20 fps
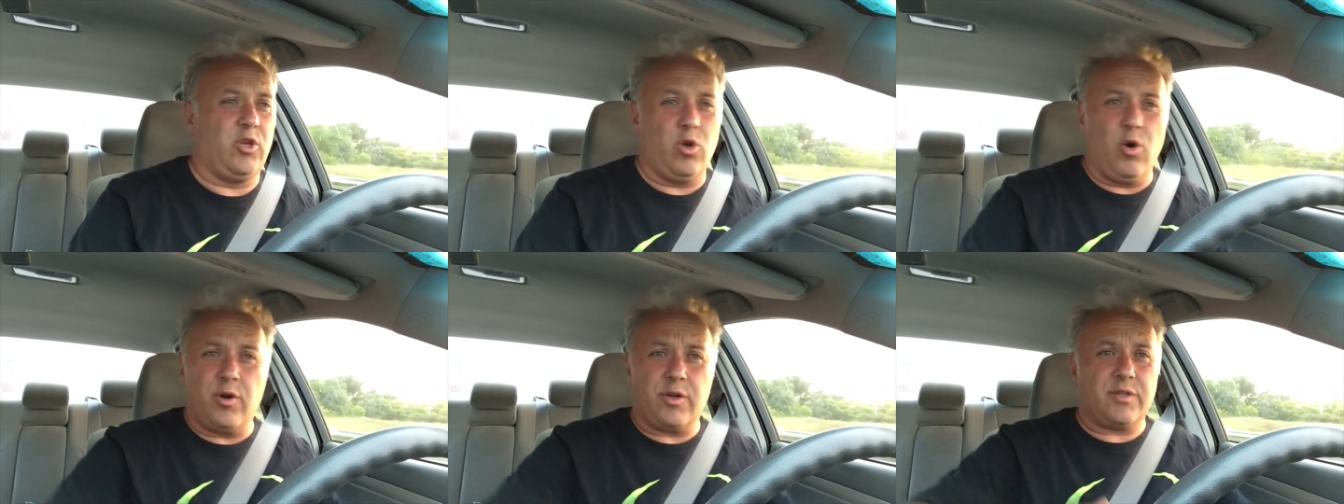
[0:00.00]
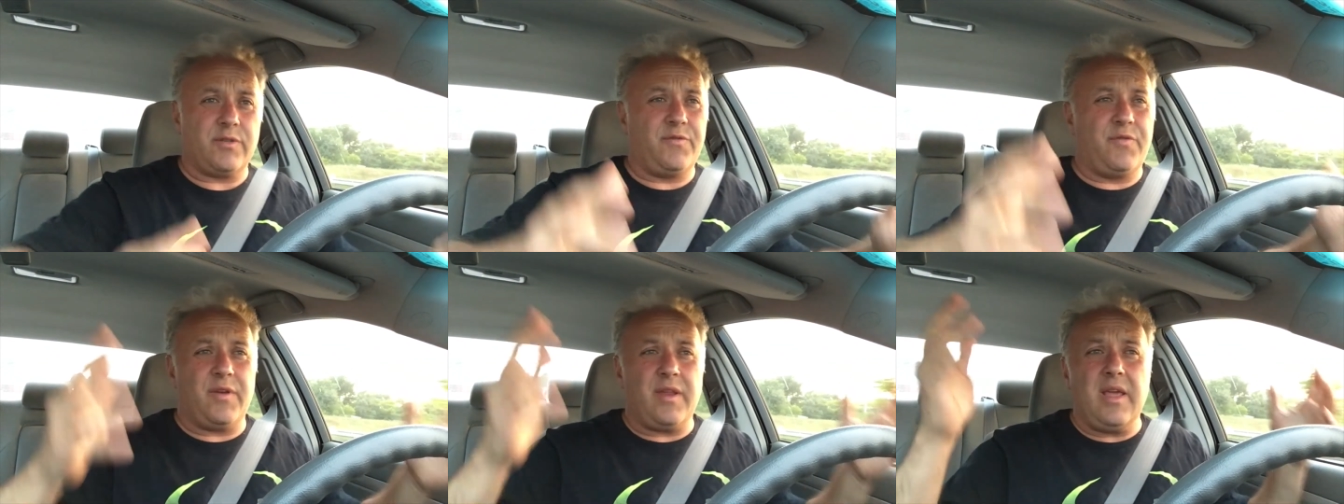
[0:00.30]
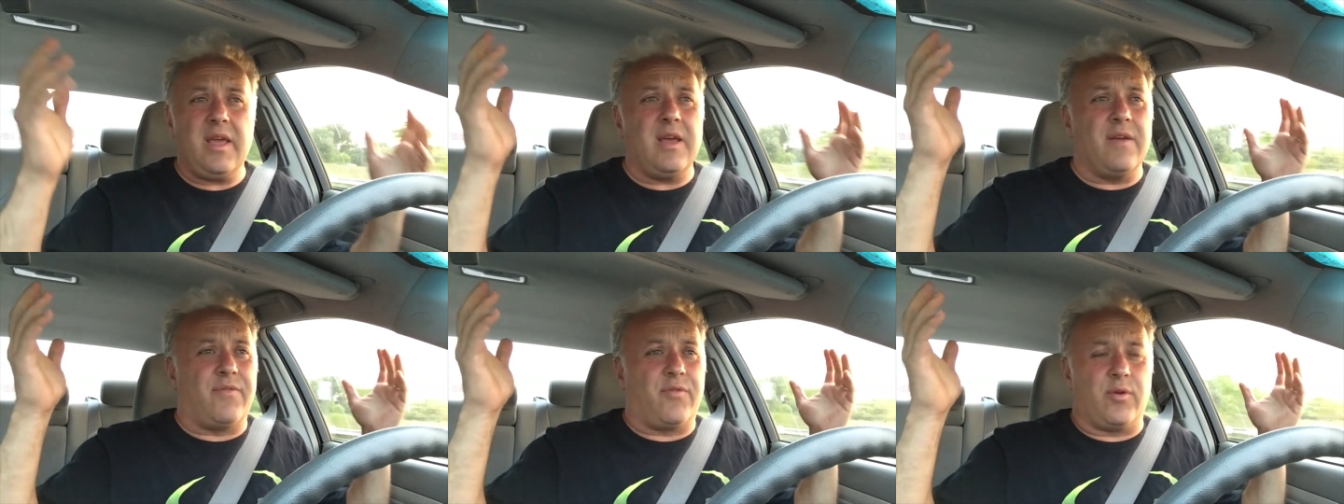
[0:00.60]
Yours
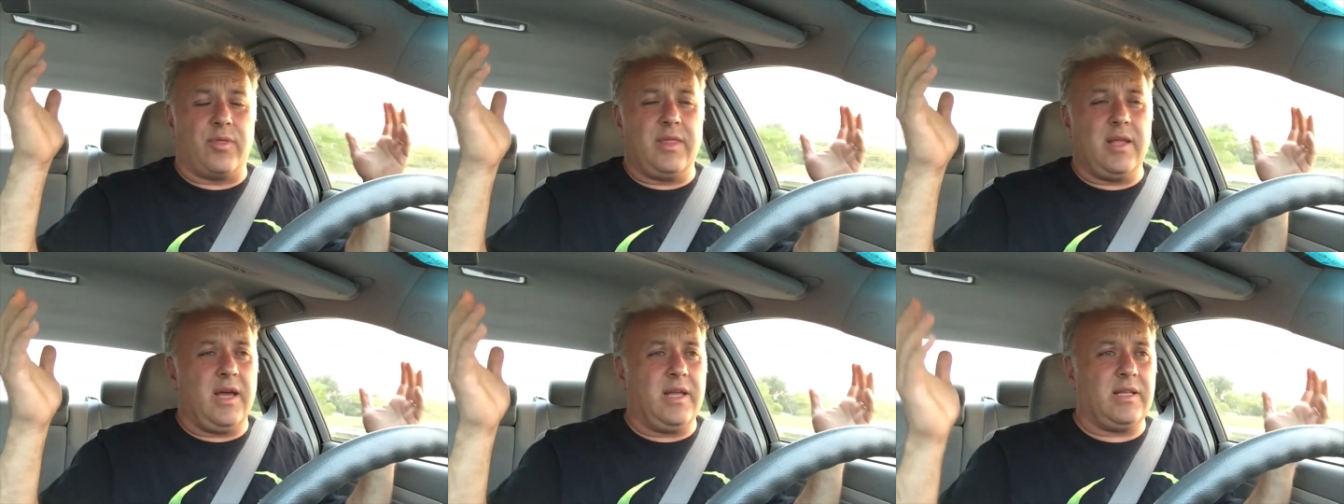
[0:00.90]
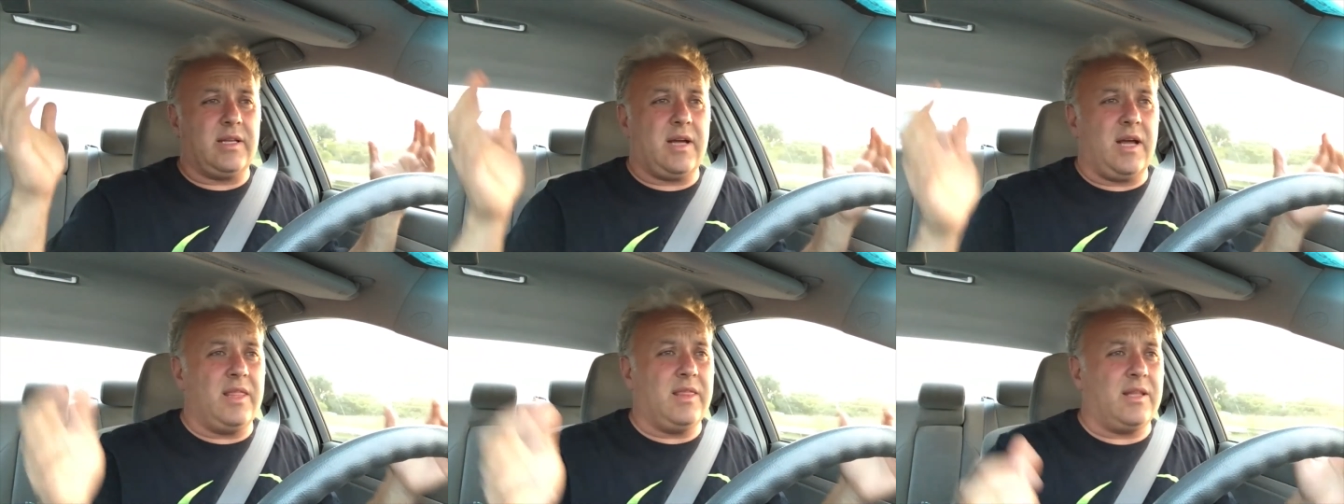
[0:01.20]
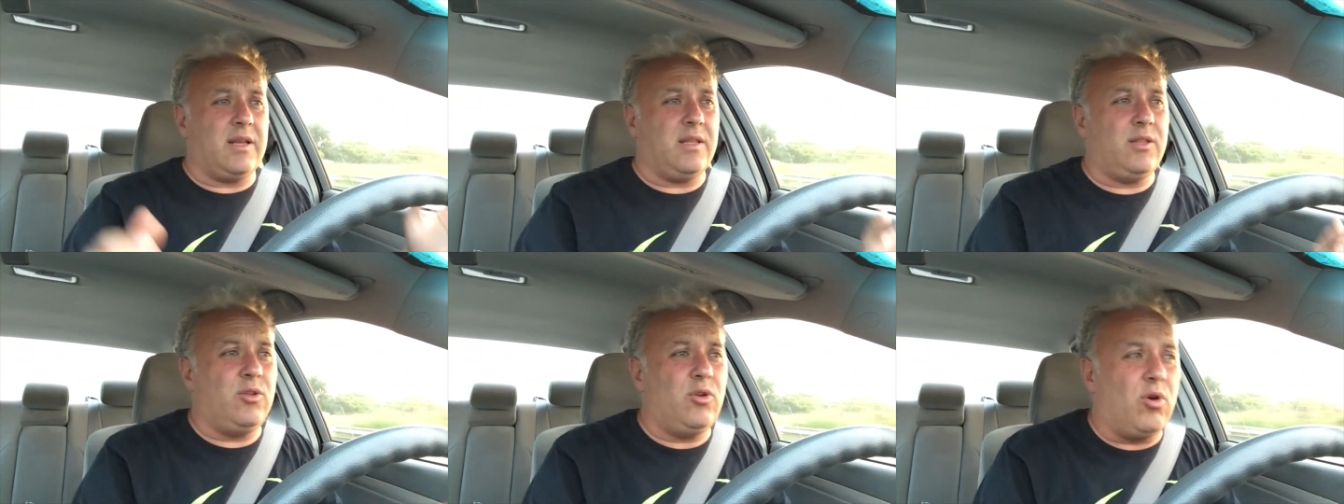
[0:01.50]
free for nine
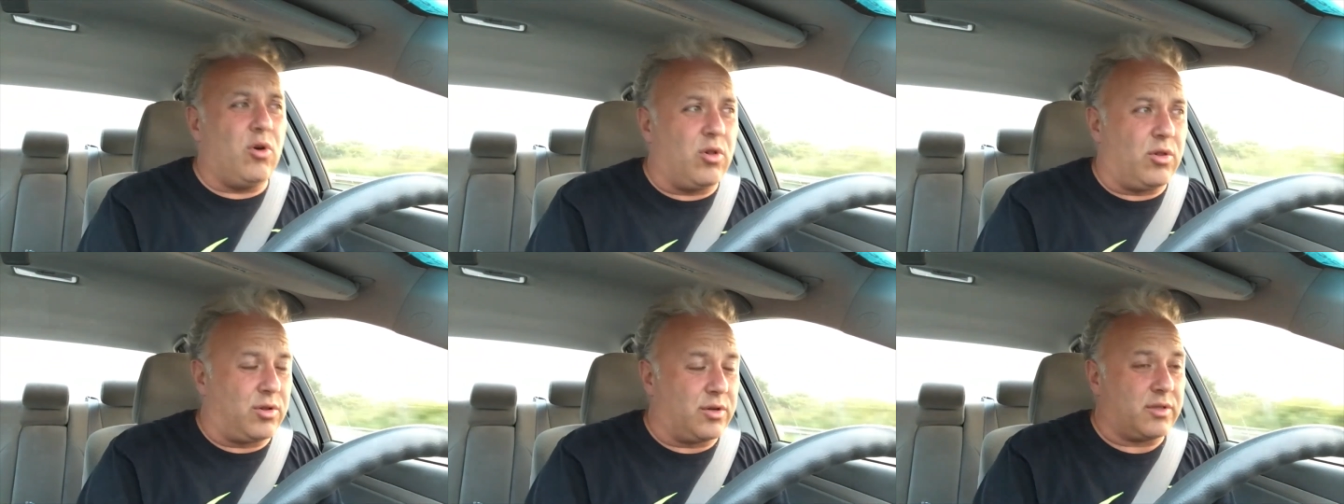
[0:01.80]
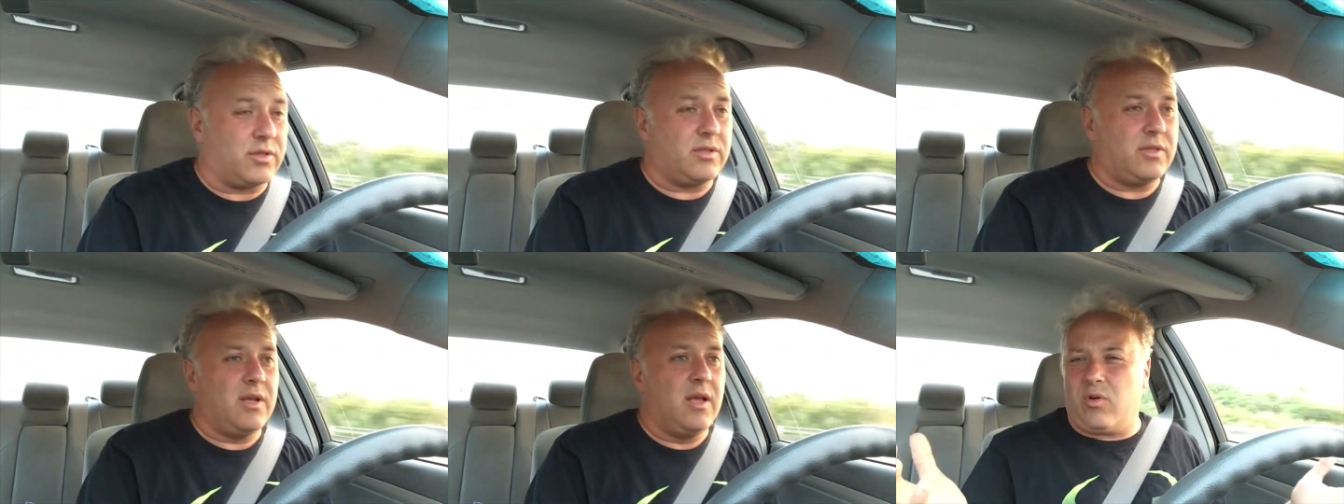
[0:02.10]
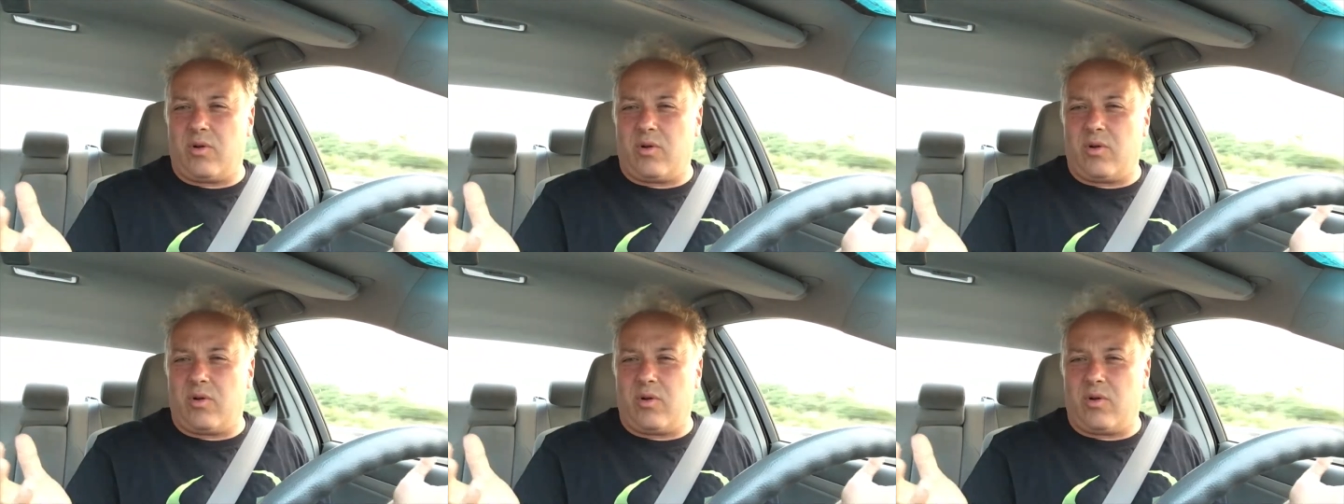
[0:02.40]
hundred dollars.